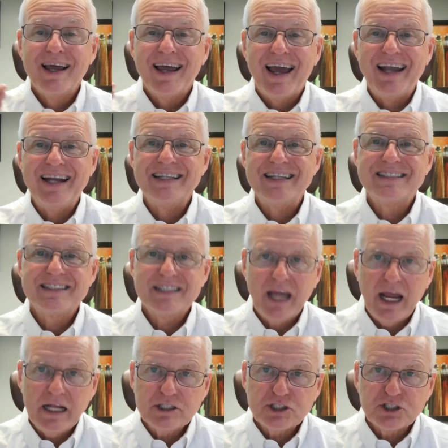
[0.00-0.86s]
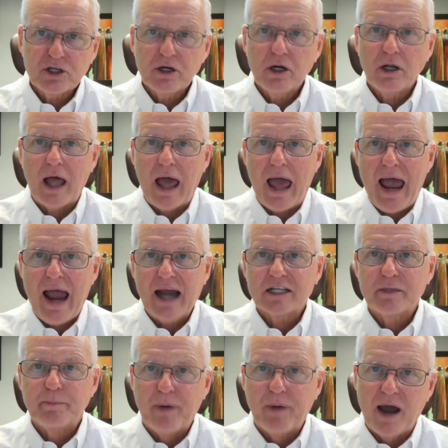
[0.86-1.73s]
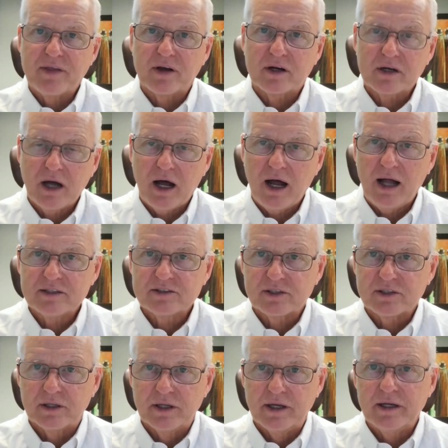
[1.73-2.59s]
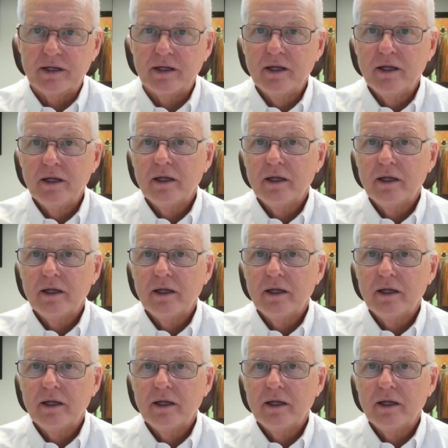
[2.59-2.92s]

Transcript: an intentional act by the consulate